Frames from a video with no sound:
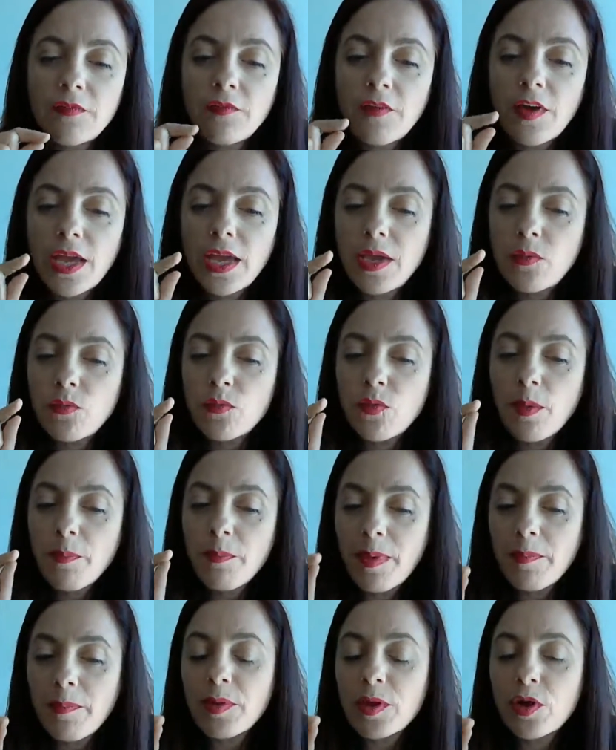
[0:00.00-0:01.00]
If I
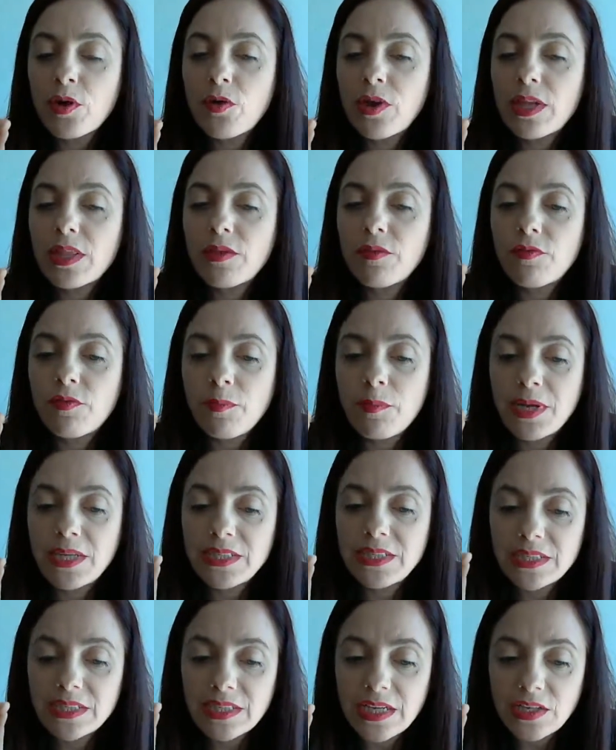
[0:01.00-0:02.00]
remember correctly from
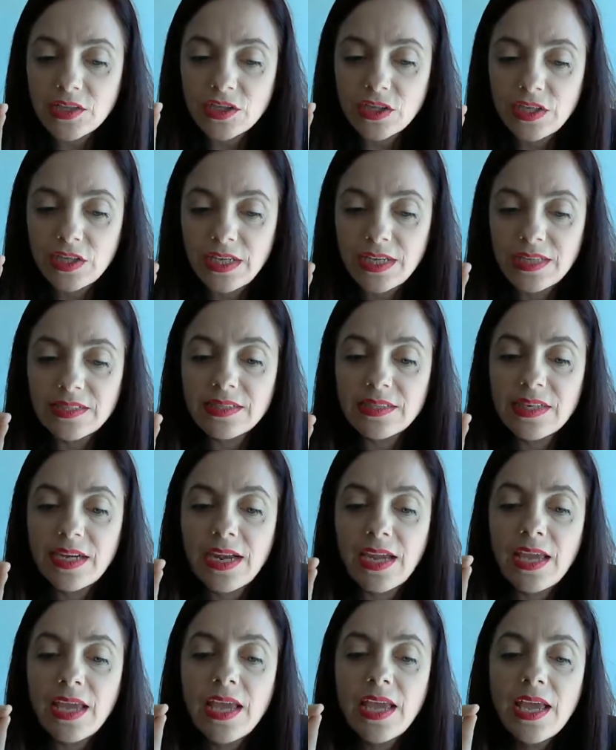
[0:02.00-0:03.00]
my discussion
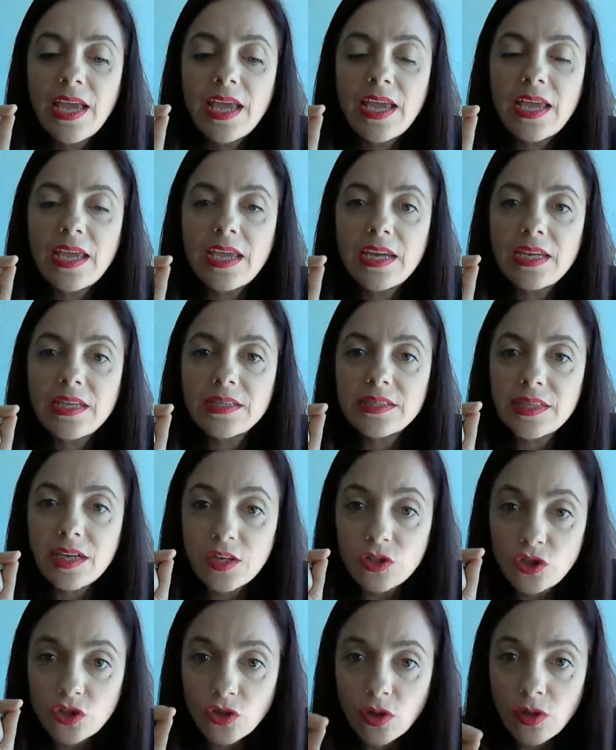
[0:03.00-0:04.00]
yesterday, it is
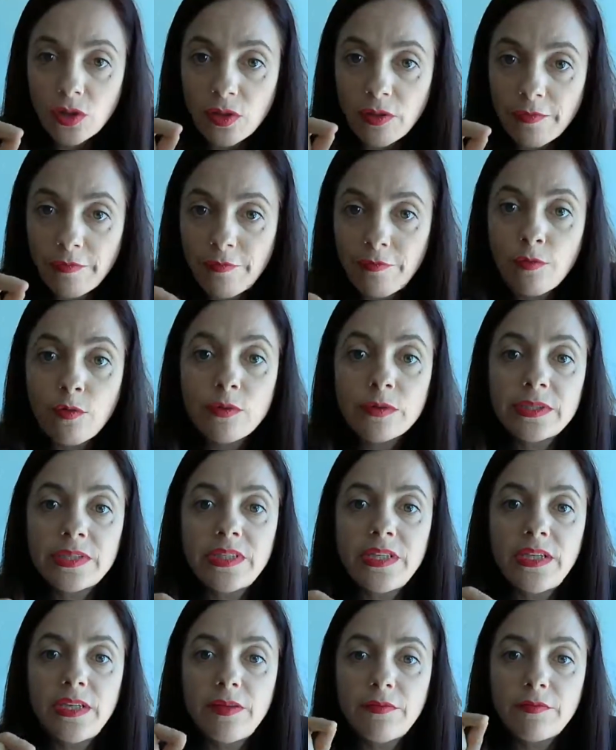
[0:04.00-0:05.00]

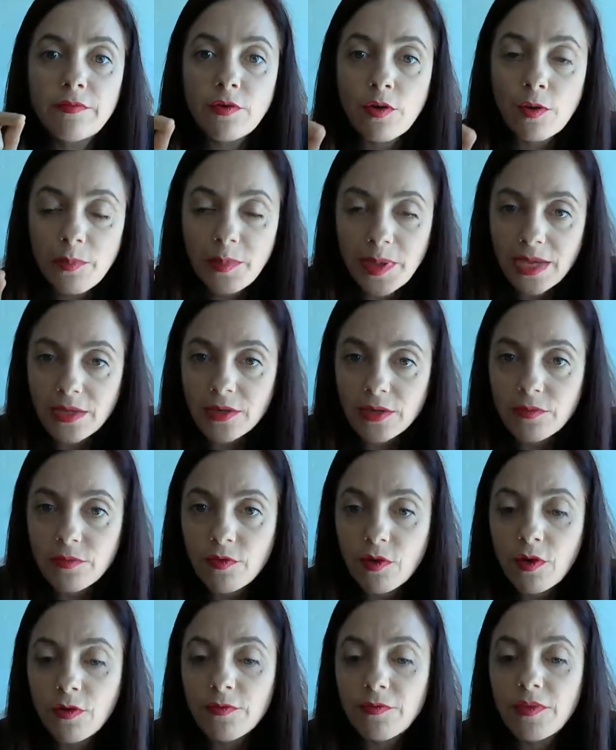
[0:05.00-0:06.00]
$1.40 for a pound
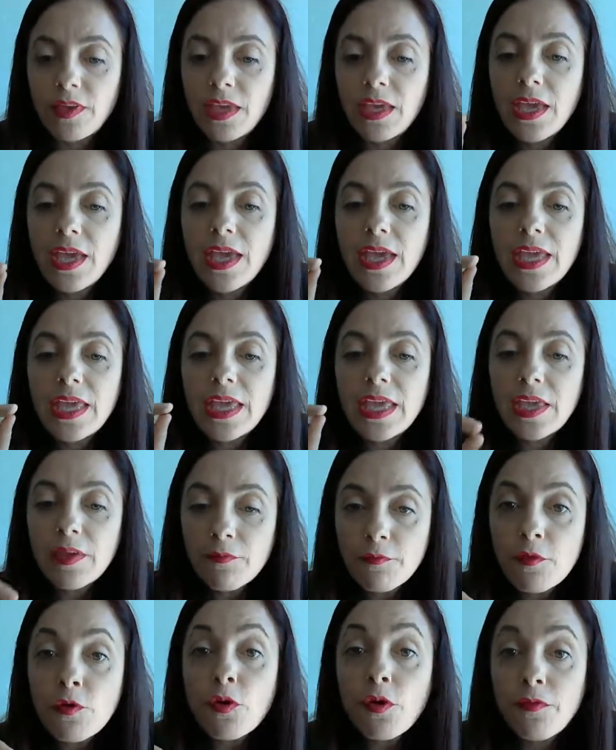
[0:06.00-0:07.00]
of coffee
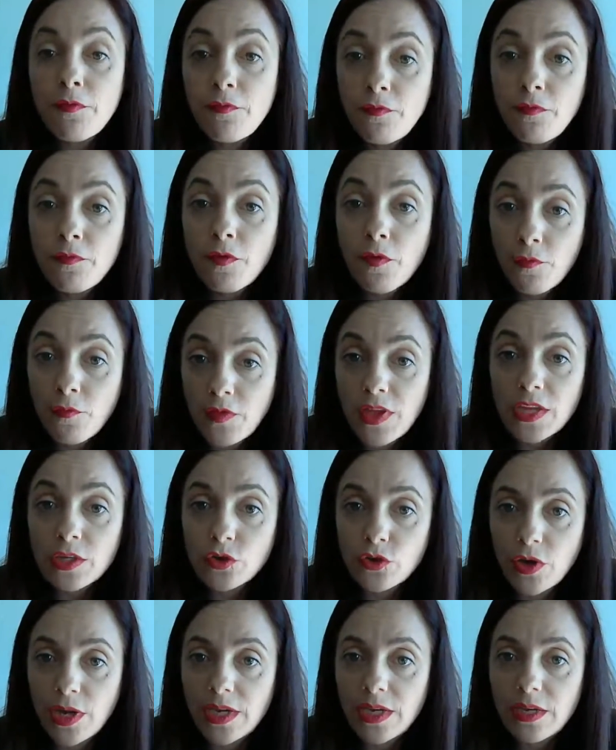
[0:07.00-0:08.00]
for
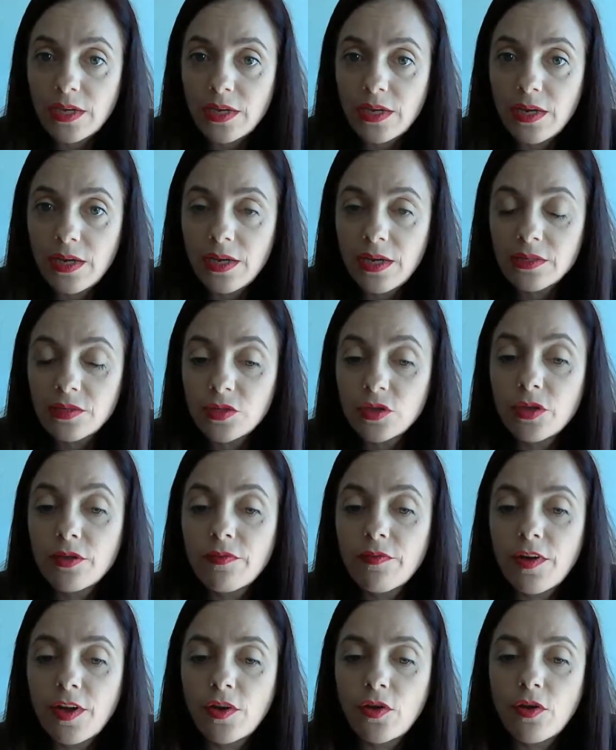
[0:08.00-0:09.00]
Fairtrade
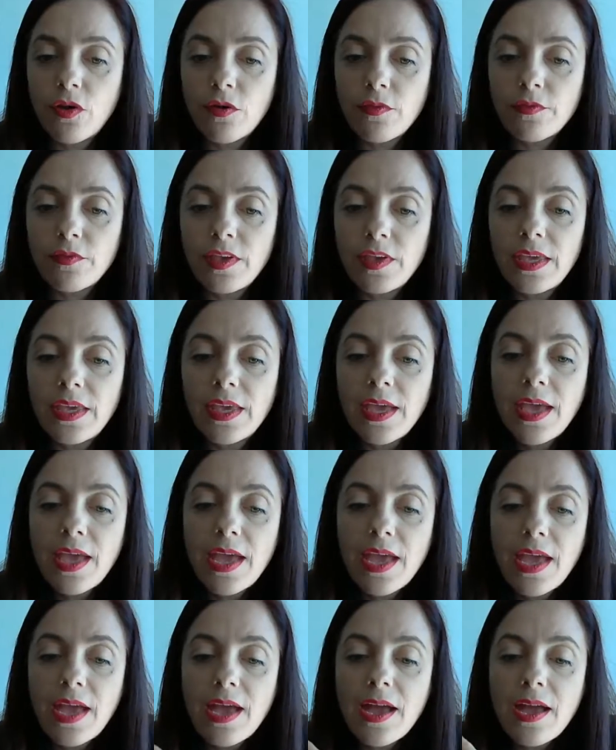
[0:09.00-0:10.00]
certified coffee,
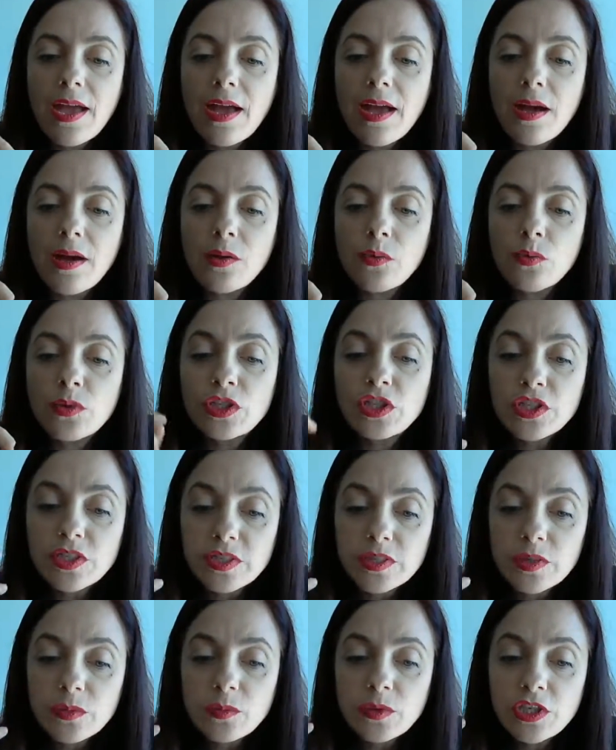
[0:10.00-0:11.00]

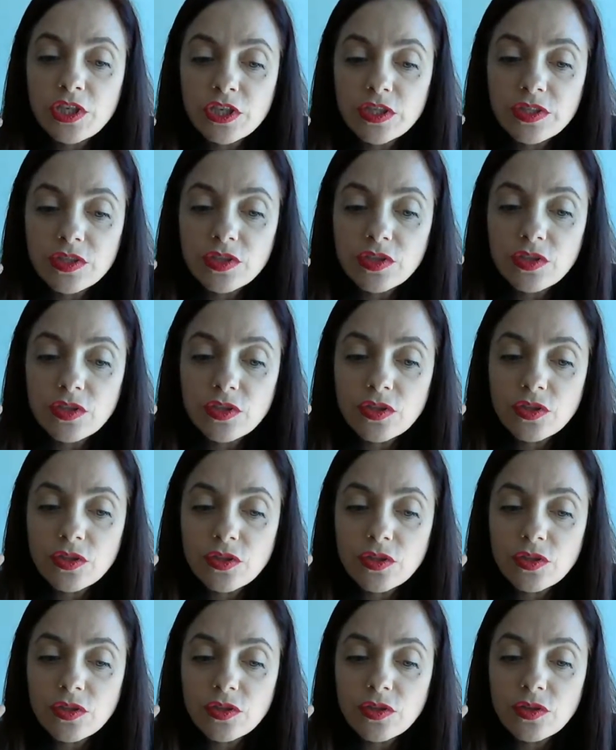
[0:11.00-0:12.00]
which is
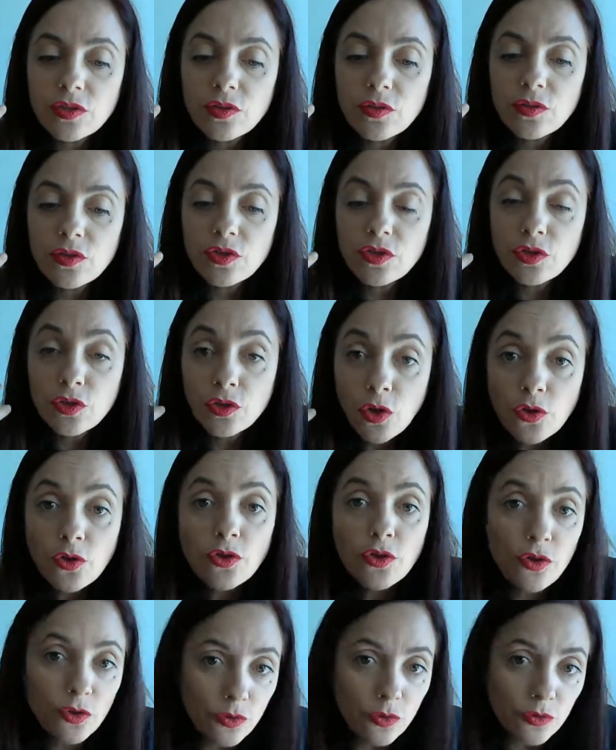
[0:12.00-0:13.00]

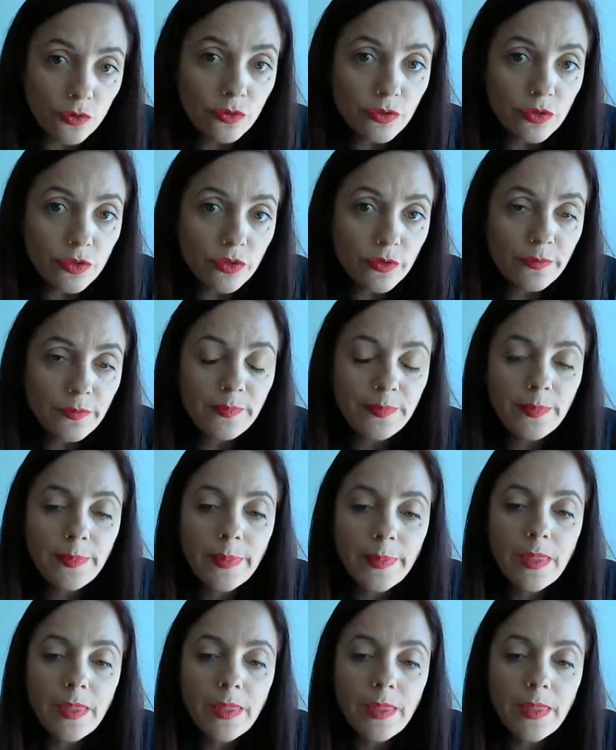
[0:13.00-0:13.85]
not huge,